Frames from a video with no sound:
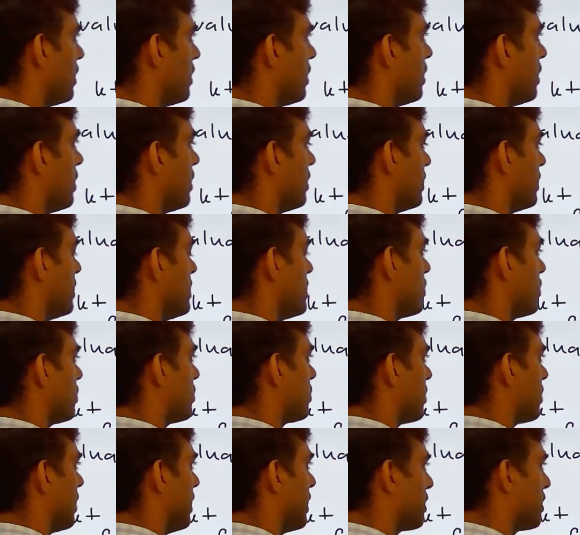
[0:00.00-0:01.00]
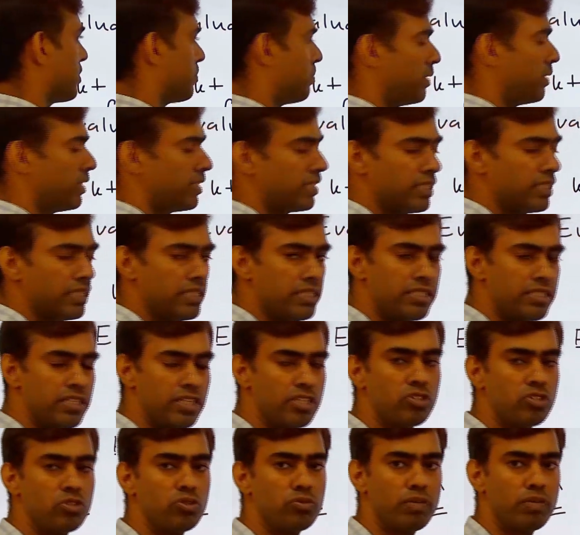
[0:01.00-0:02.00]
this expression is
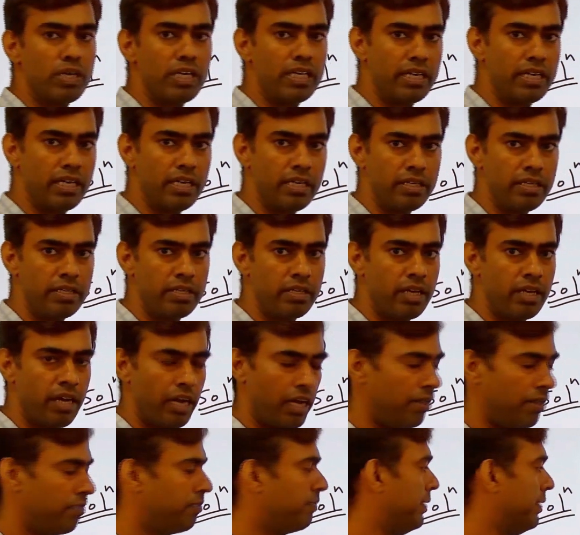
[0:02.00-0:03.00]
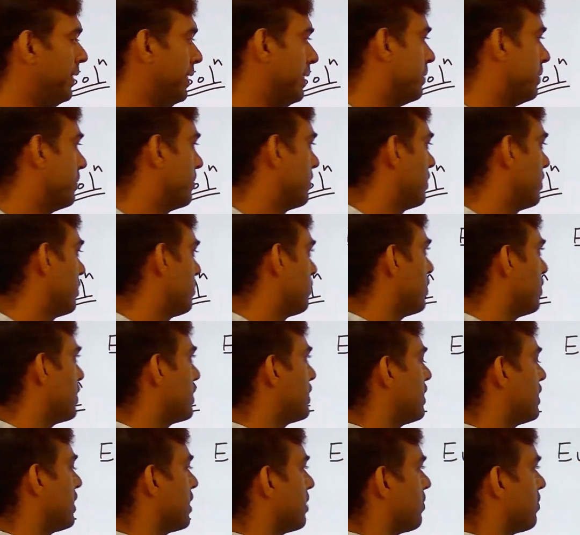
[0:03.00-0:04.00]
assumed as a ft,
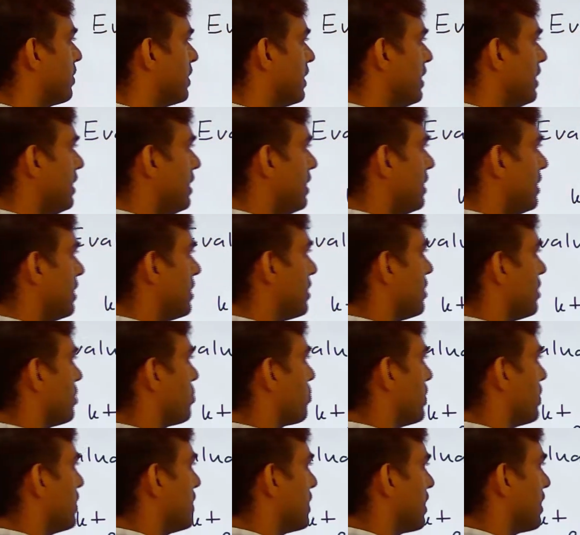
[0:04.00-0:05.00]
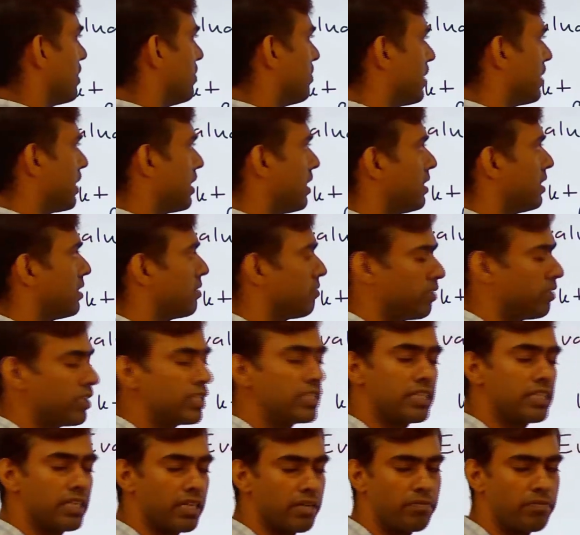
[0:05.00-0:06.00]
function of a t. Here this one is given as a
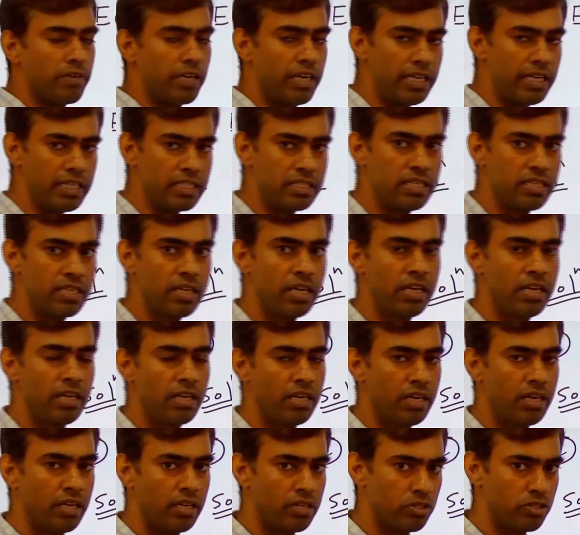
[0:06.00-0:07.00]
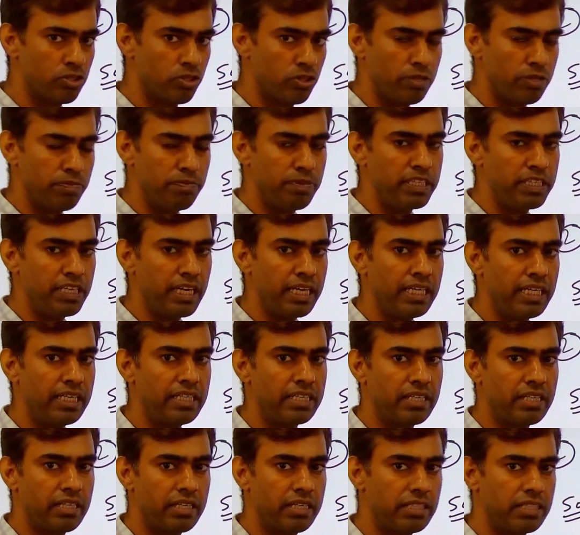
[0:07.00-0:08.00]
function of a x. So, if we write
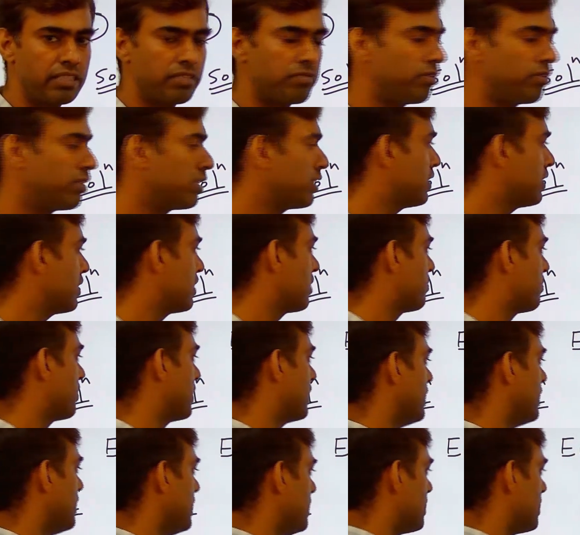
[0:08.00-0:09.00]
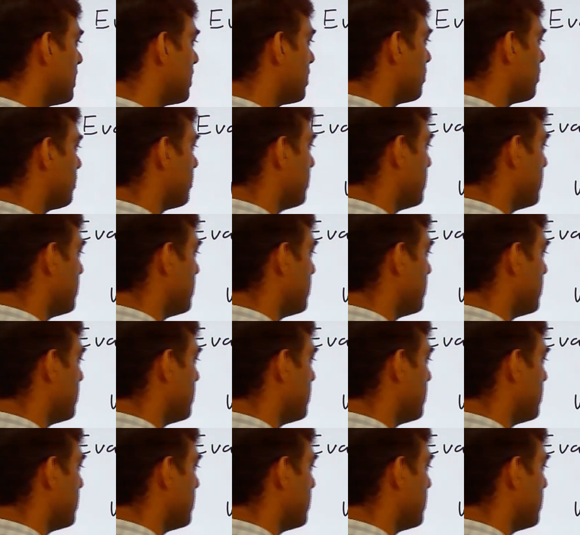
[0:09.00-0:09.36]
as a function of a t, then this